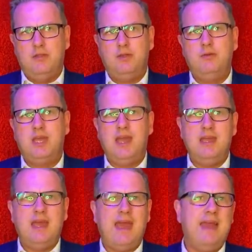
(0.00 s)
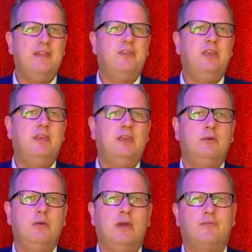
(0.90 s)
The UK and the
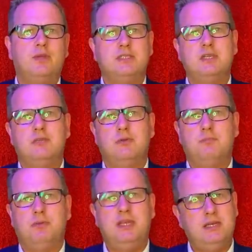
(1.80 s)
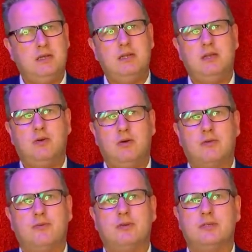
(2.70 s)
EU have recently repeatedly
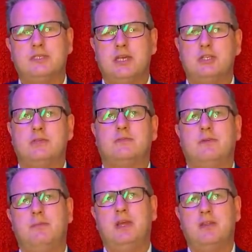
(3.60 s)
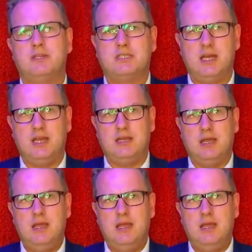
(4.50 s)
called for concessions from the other side.